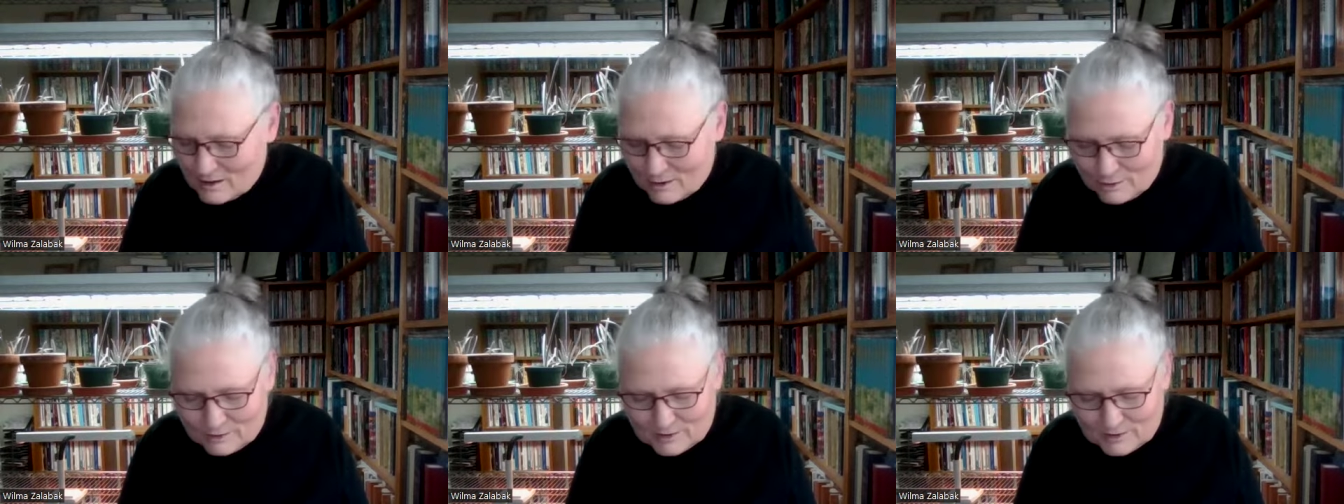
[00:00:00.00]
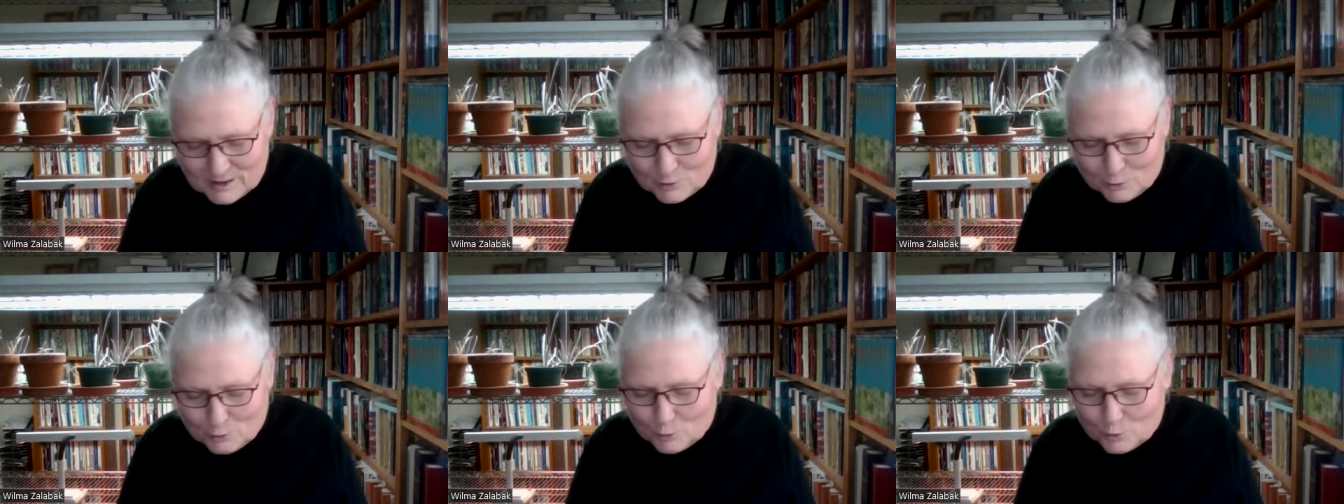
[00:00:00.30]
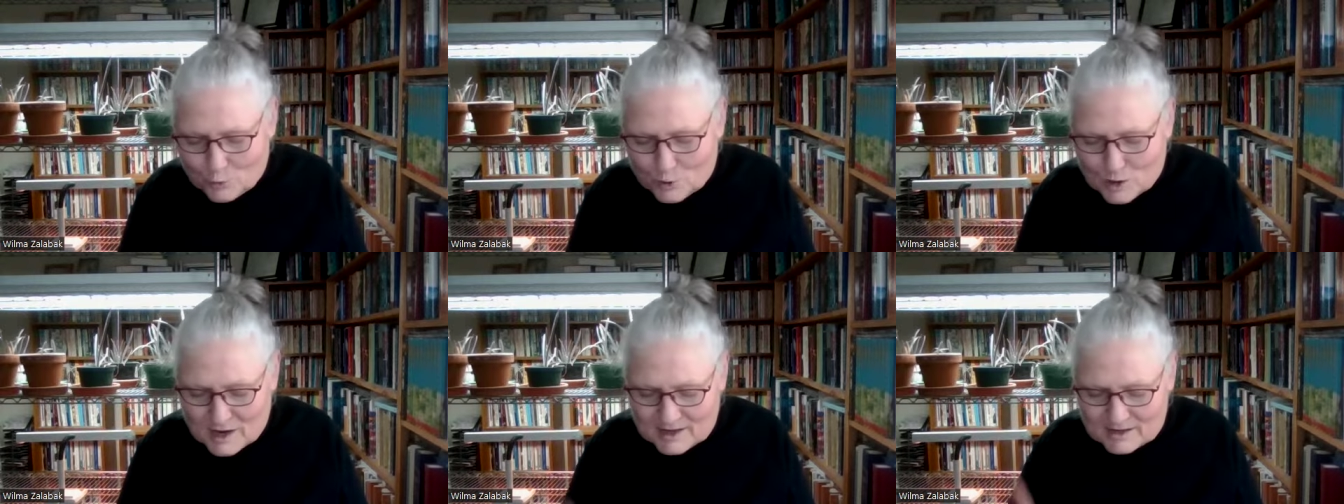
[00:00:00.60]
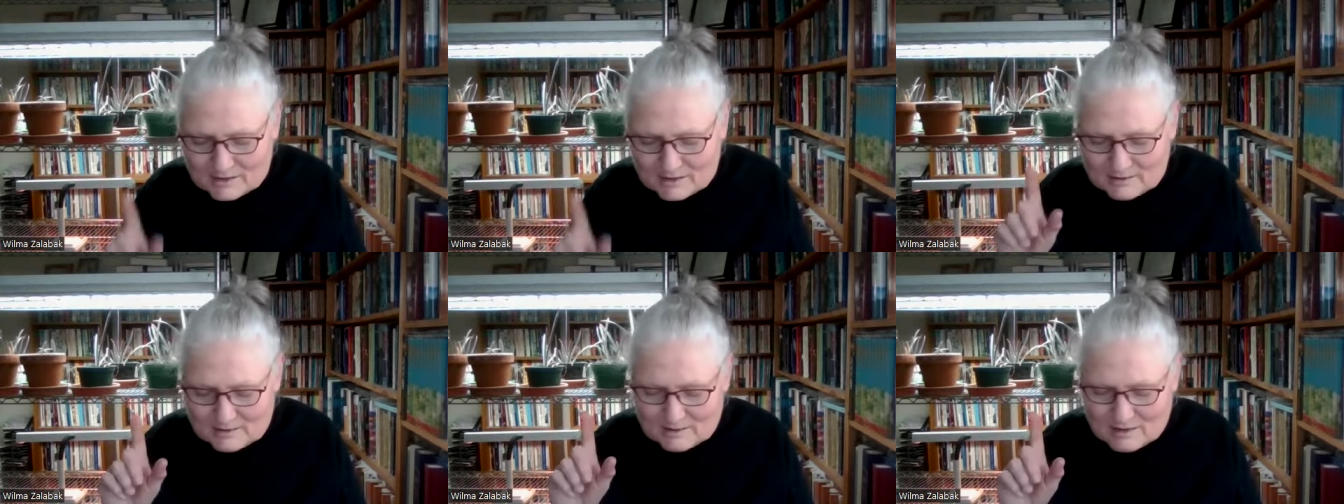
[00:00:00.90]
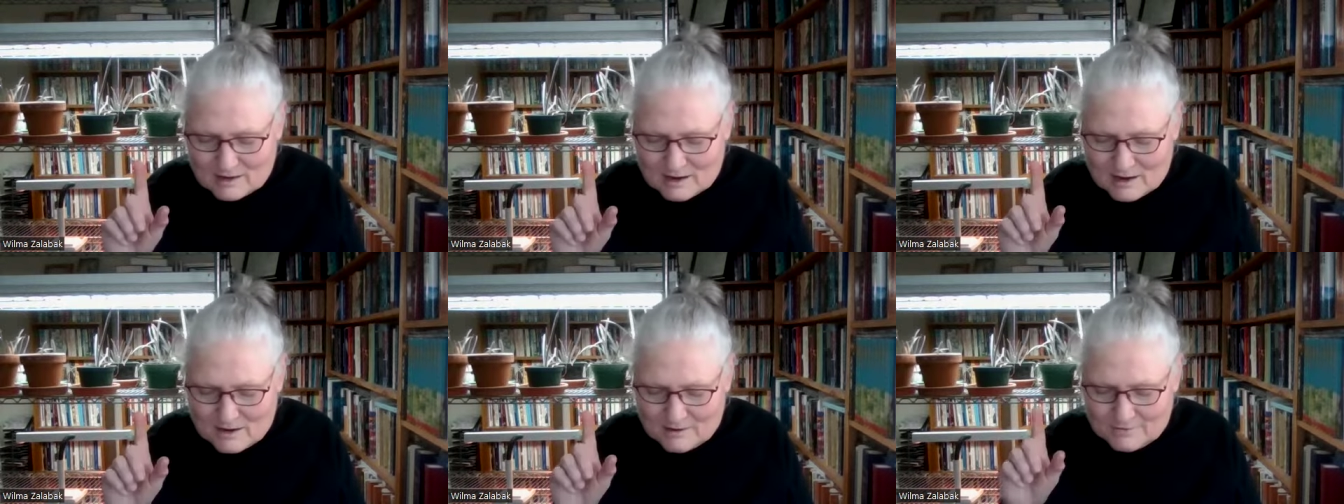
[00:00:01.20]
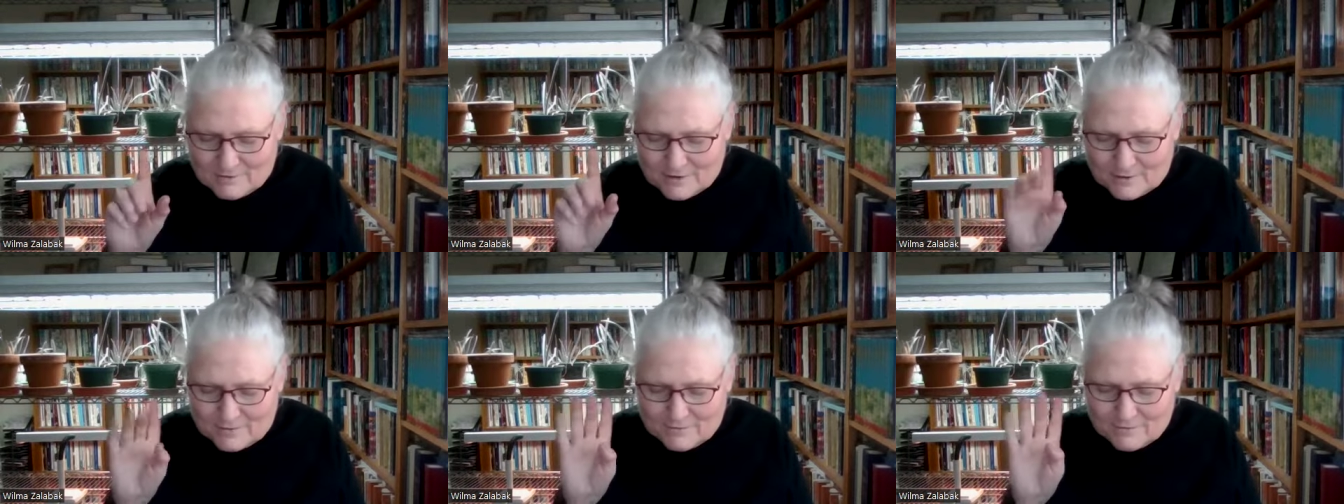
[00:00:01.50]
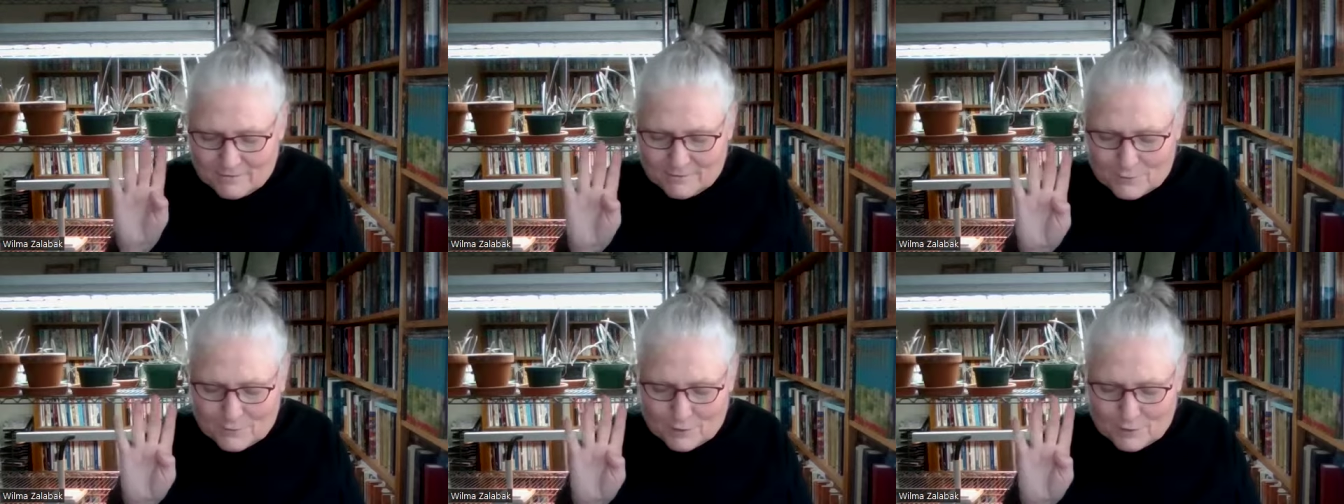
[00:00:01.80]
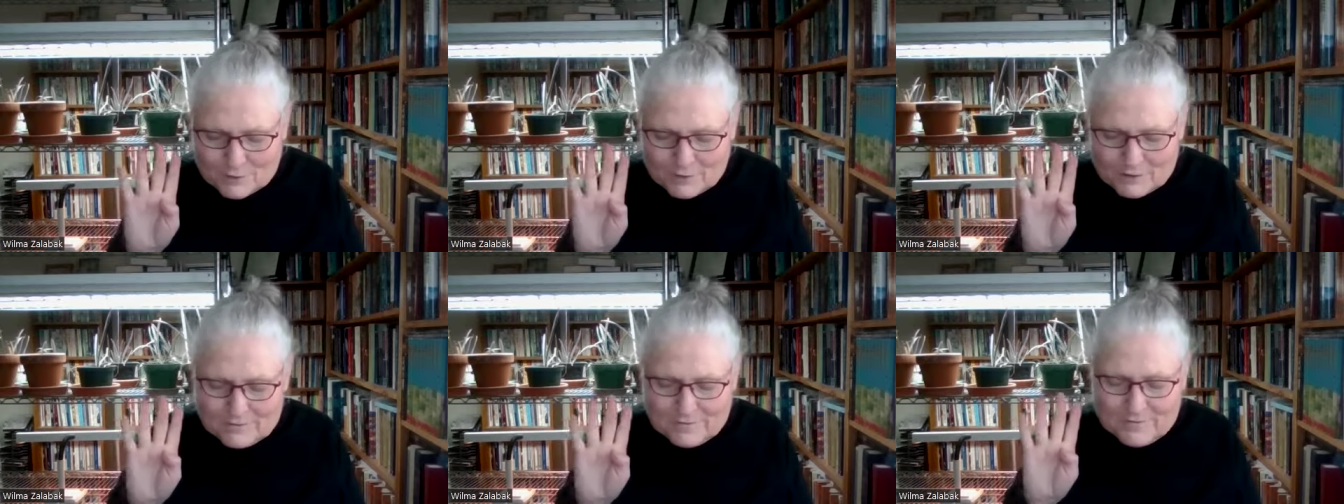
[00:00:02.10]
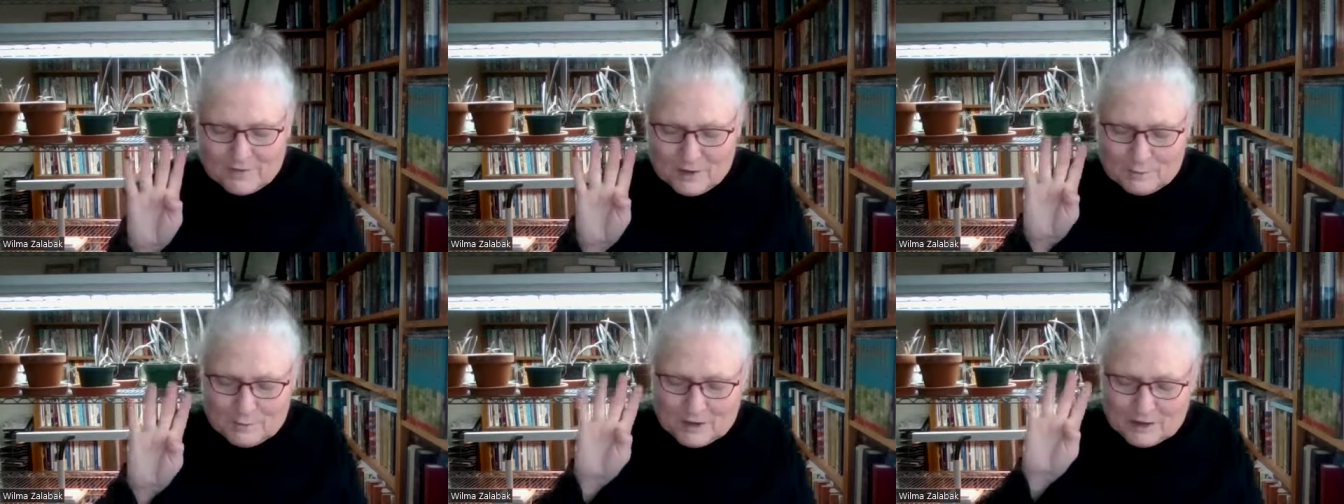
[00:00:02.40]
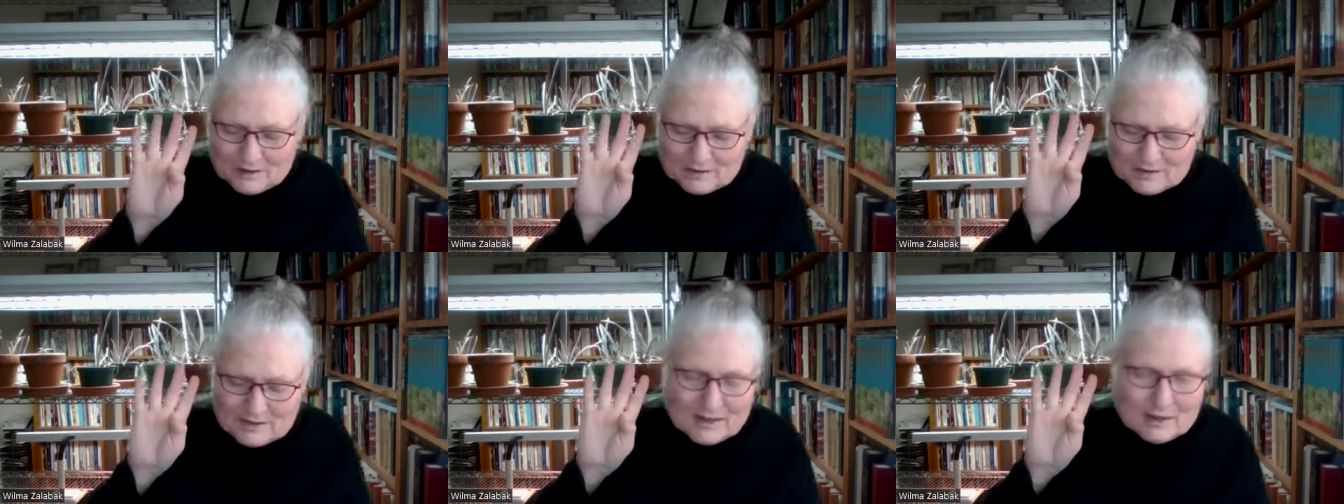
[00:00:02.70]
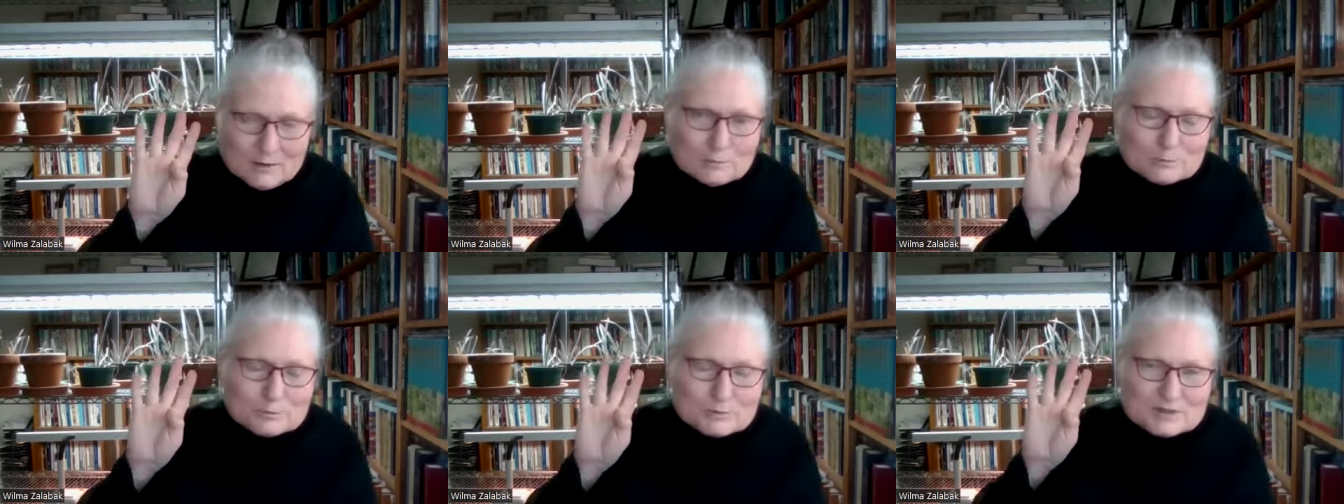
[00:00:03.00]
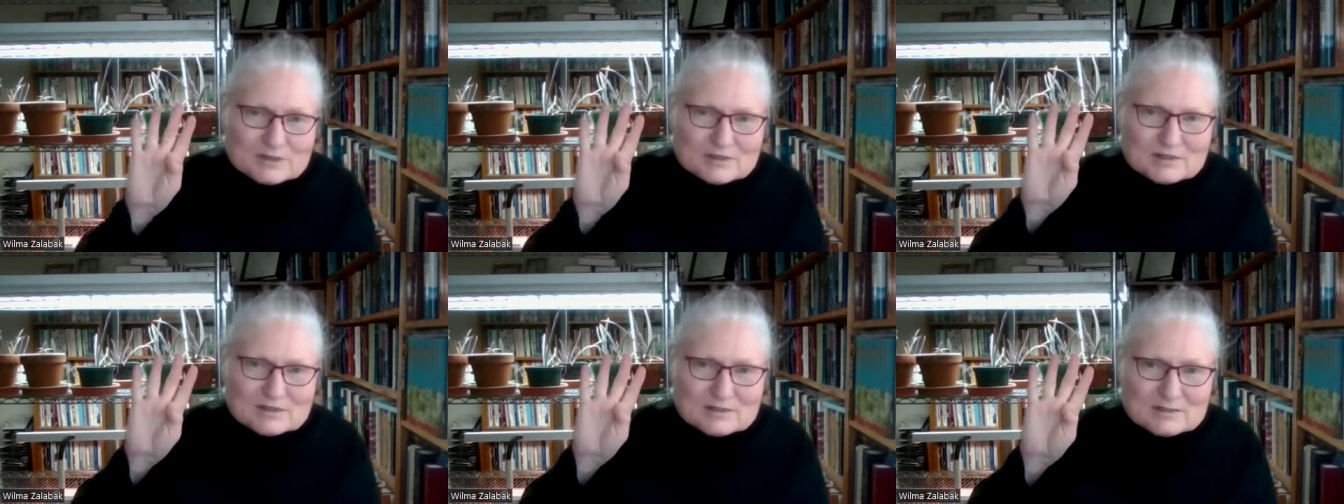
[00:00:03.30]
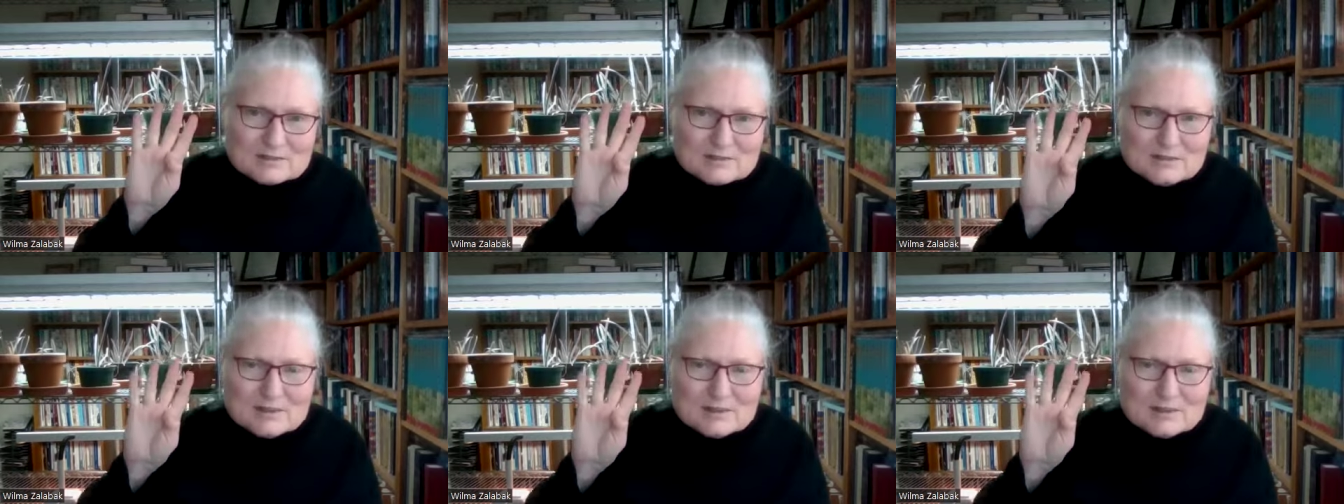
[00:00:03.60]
Only one of four female names